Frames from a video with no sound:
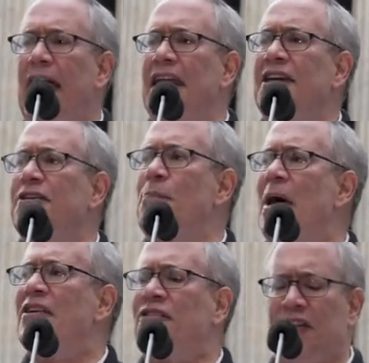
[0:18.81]
And it's a
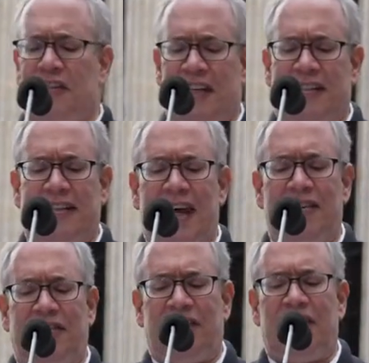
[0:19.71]
message that
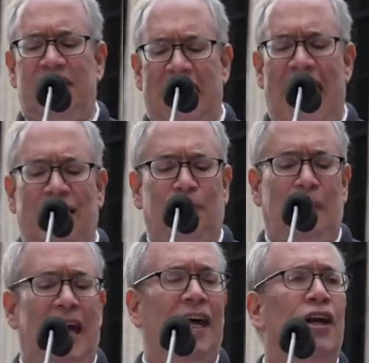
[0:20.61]
says that this tax
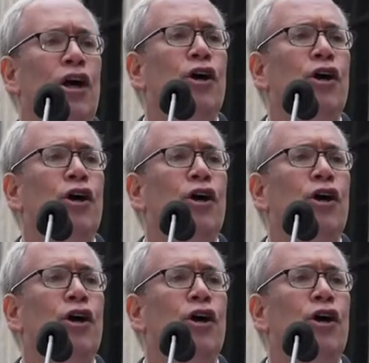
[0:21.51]
plan